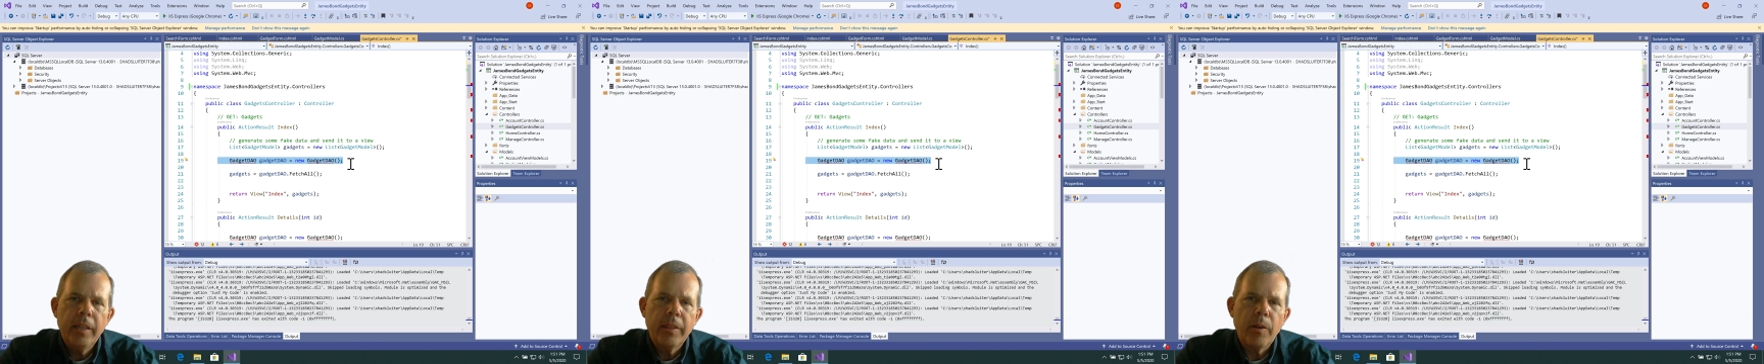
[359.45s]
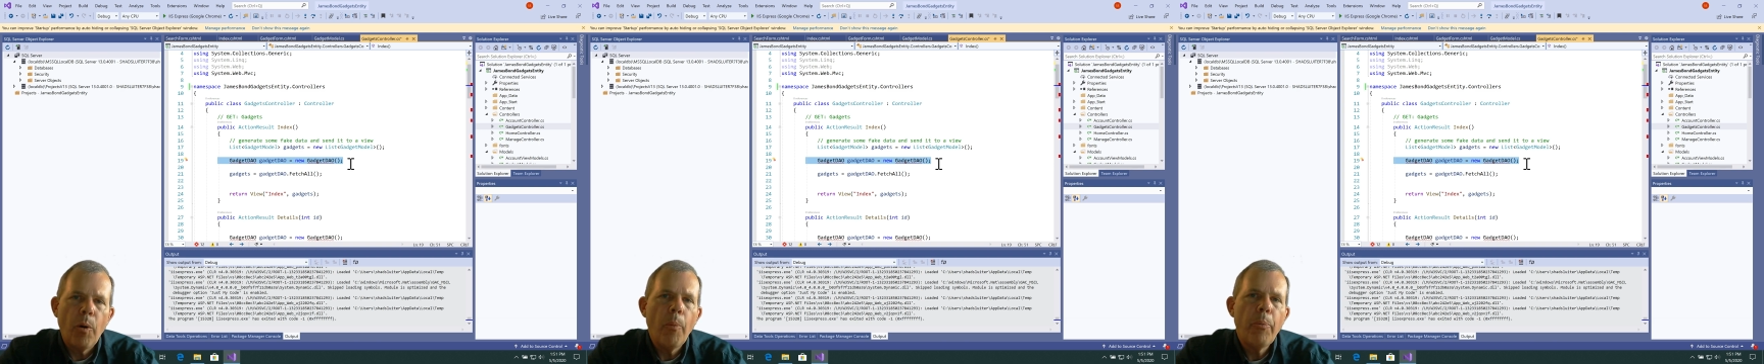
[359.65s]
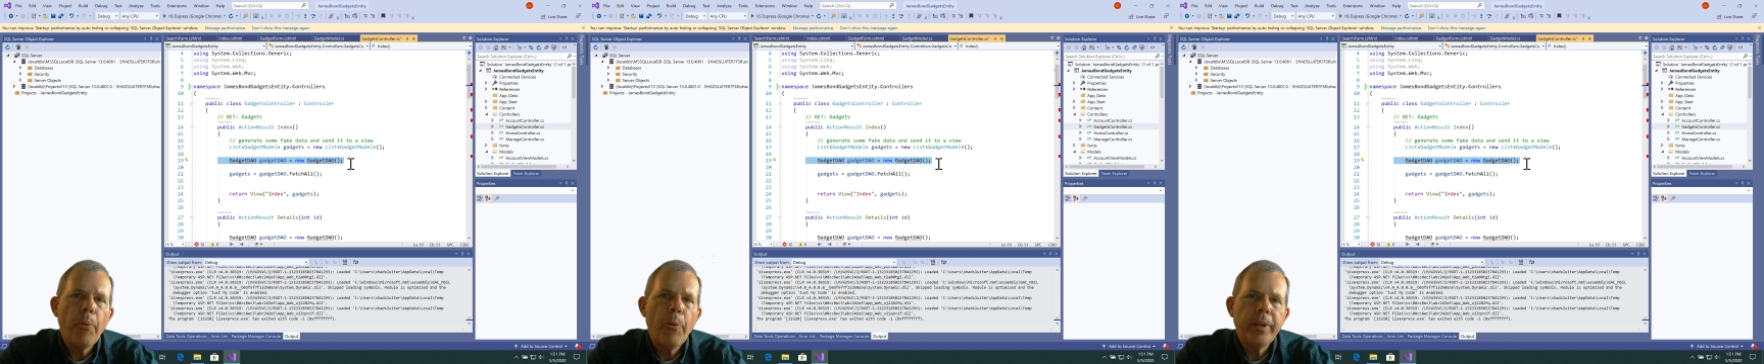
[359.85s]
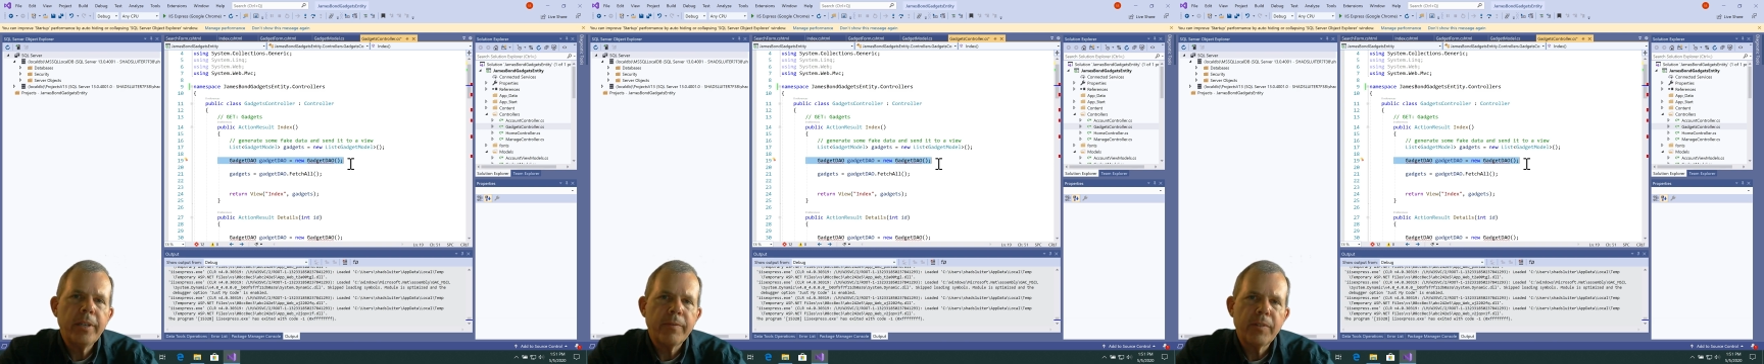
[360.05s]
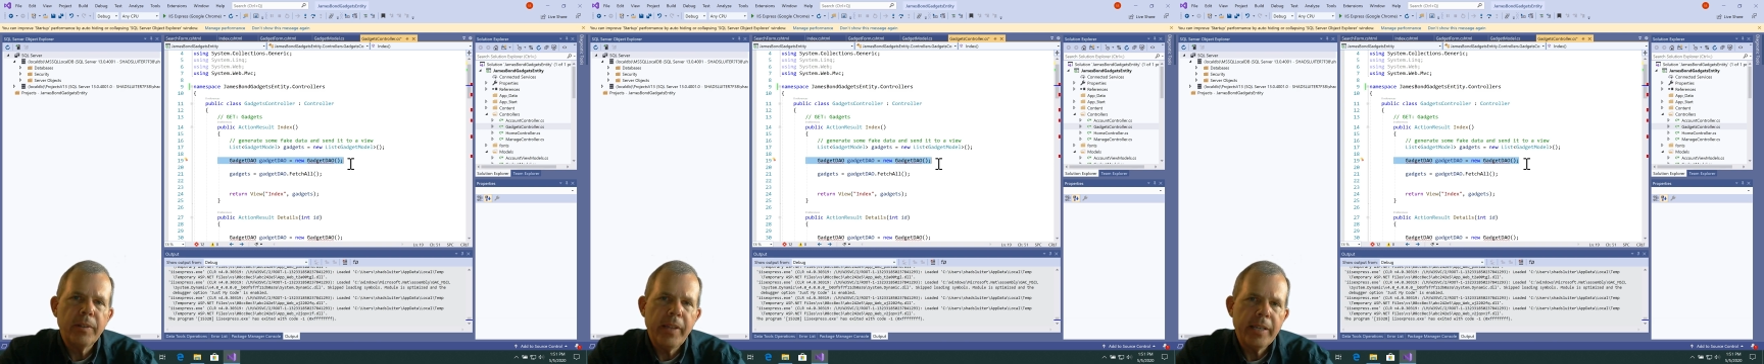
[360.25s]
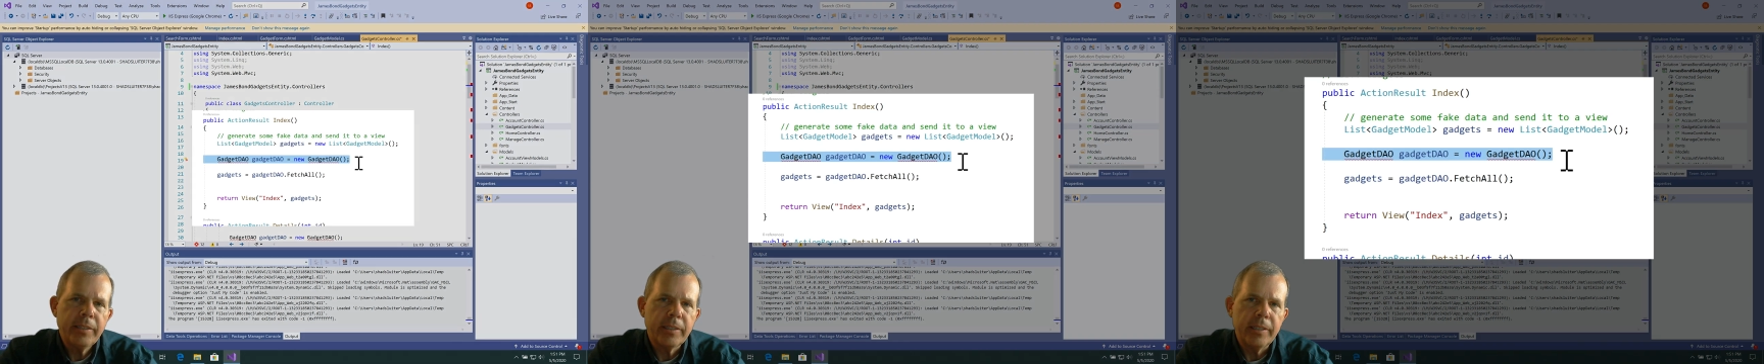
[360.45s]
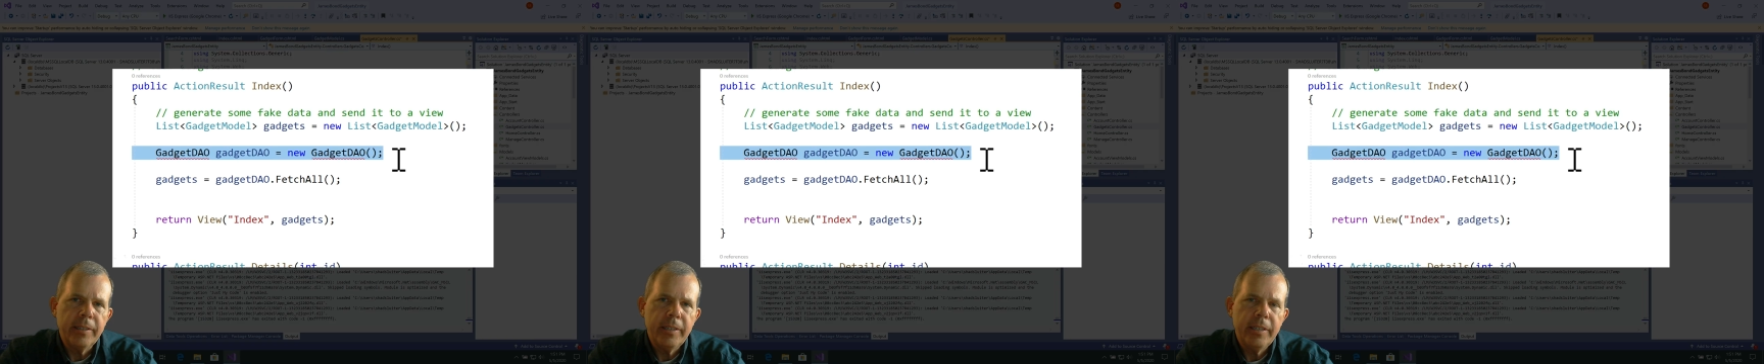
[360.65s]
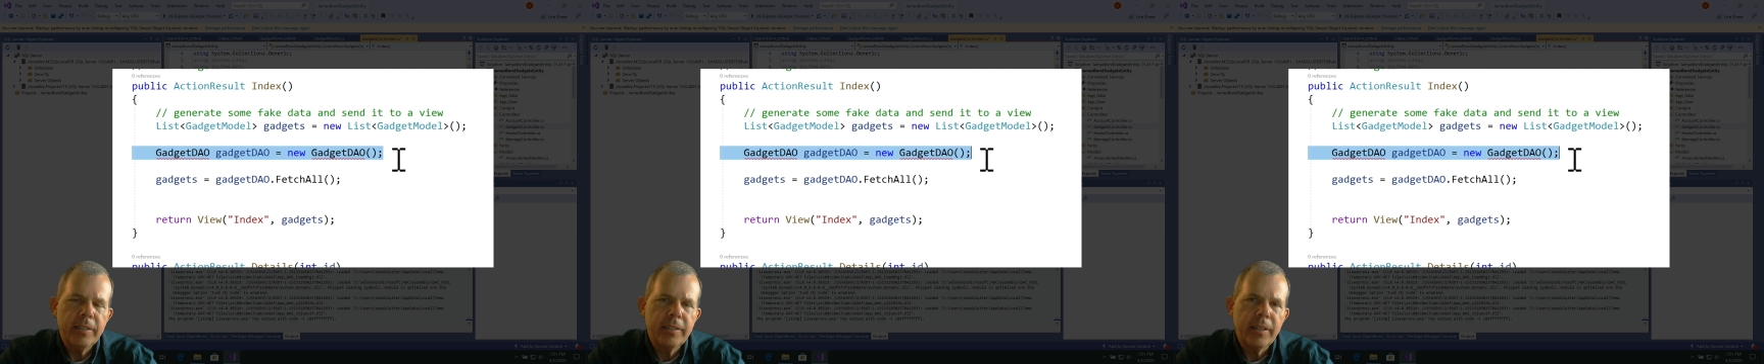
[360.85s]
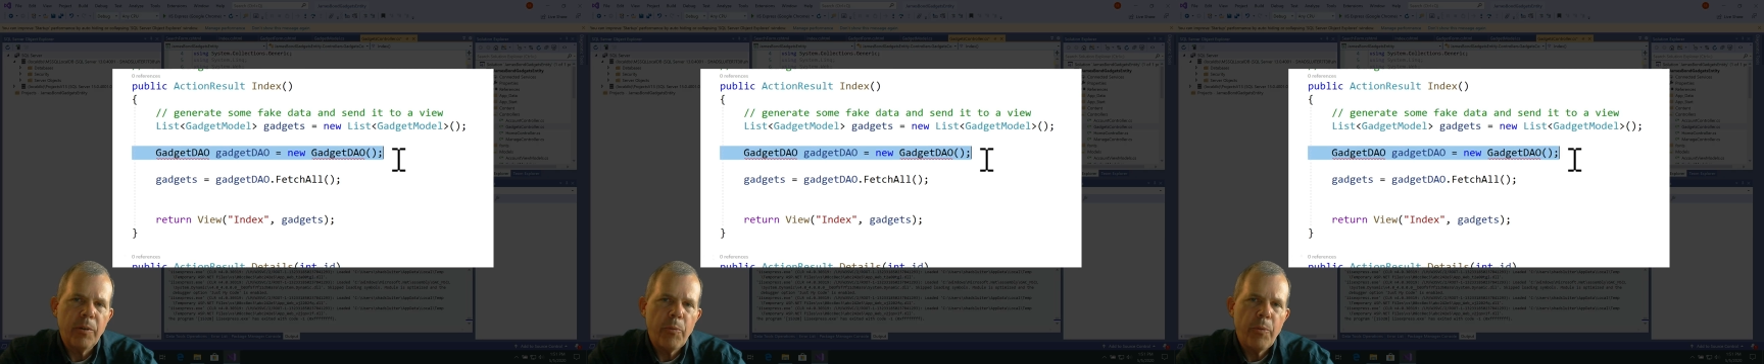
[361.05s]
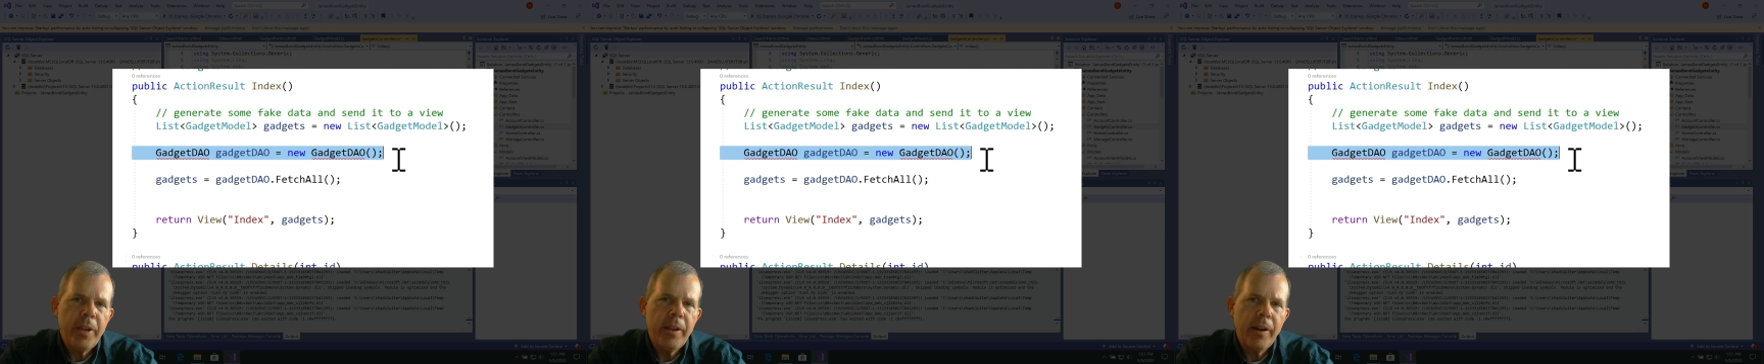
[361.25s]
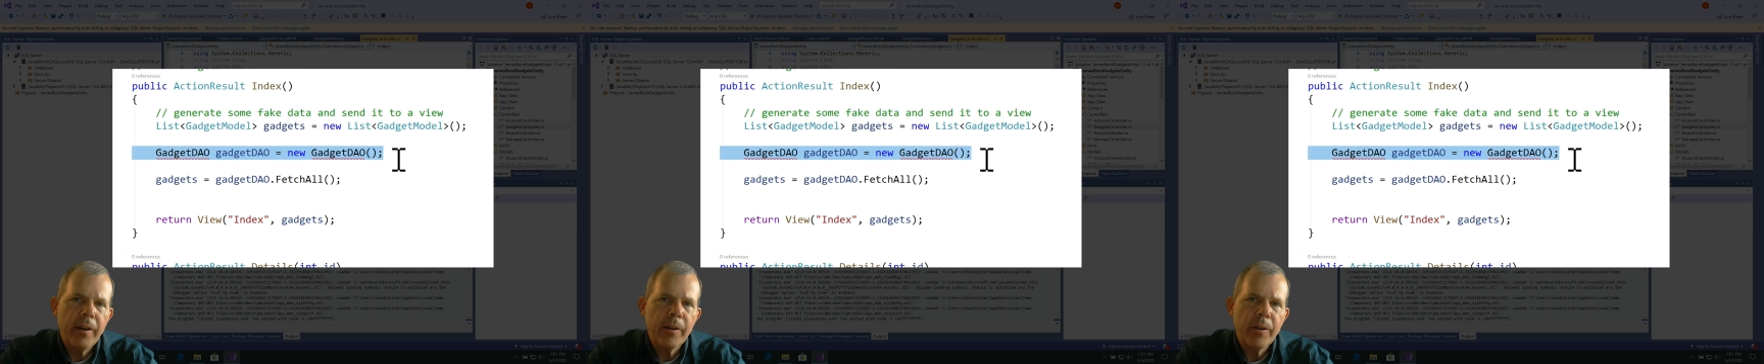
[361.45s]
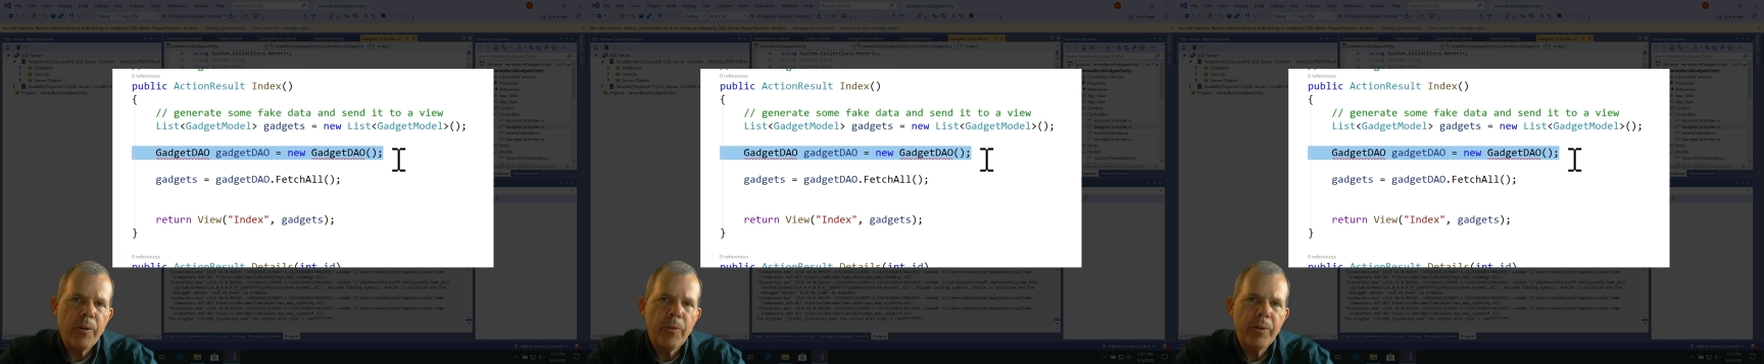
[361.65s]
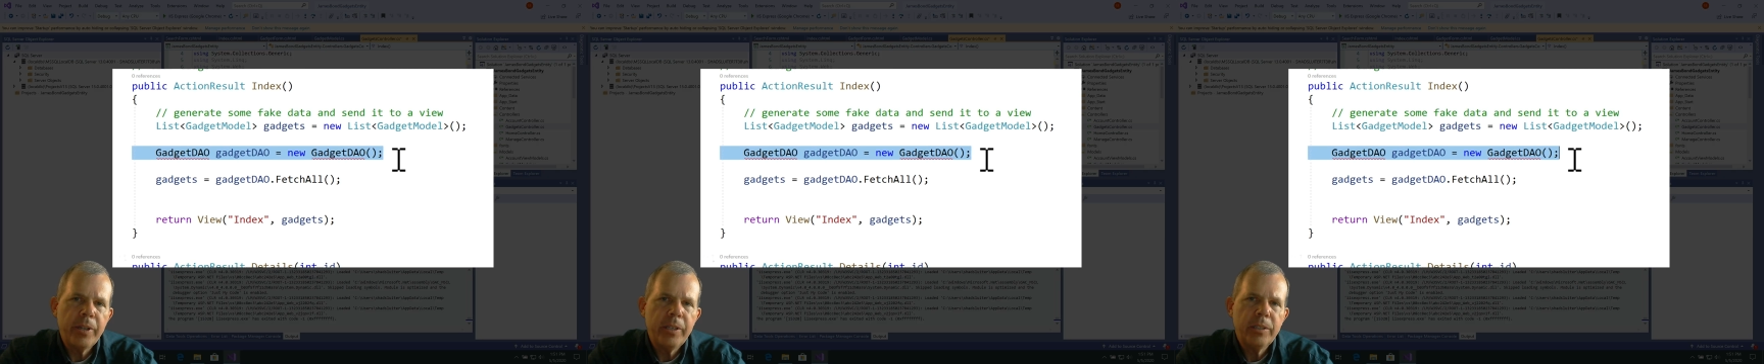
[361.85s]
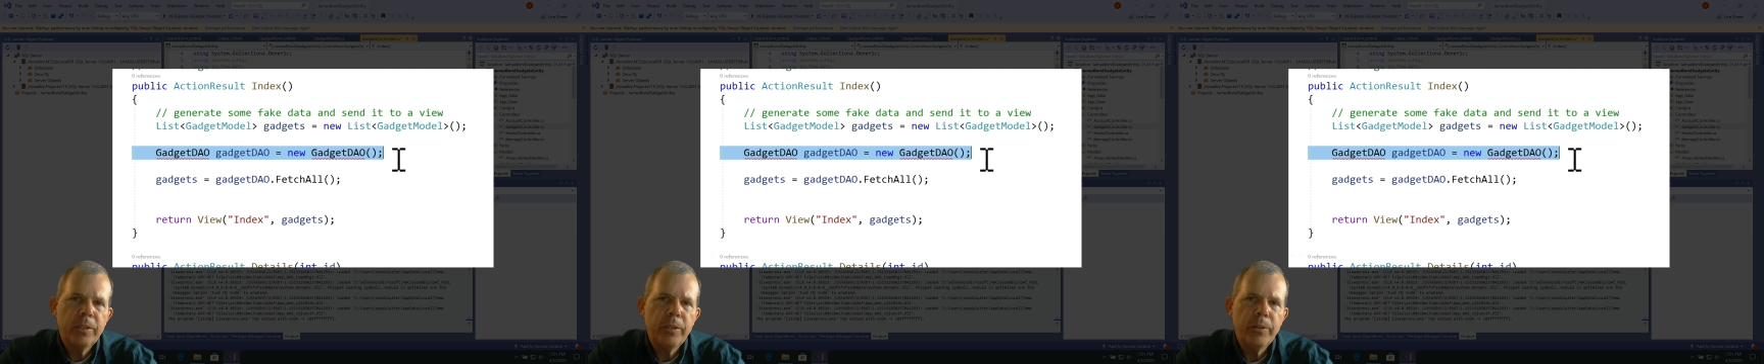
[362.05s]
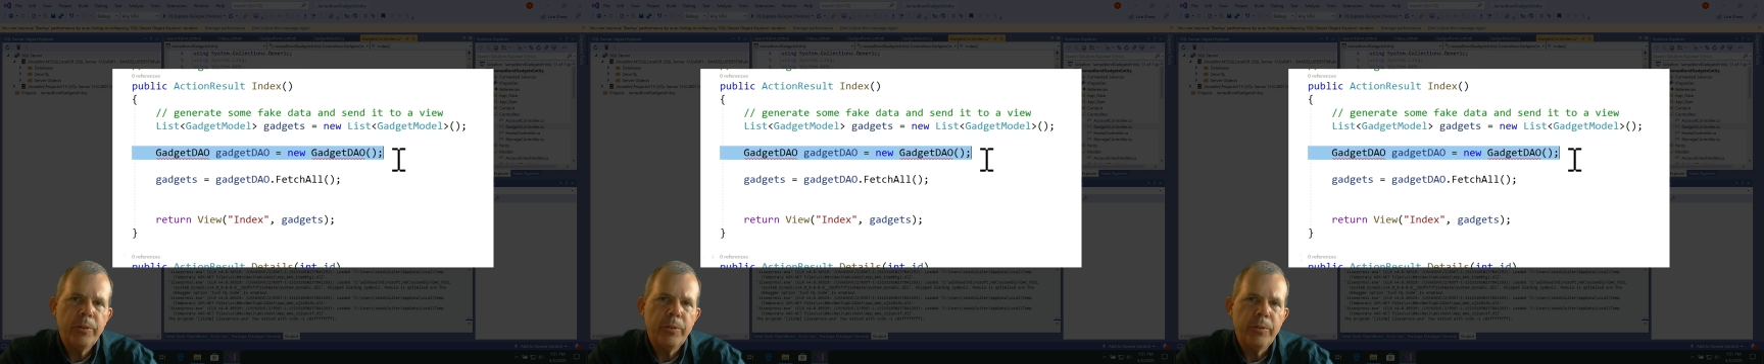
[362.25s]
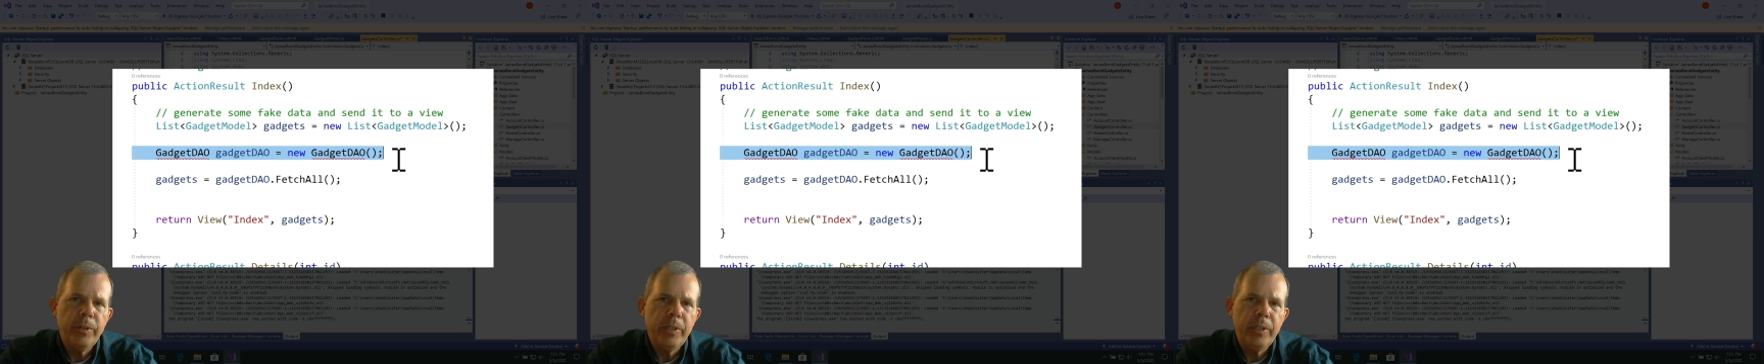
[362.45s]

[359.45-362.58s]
The whole point of the lesson is that we are going to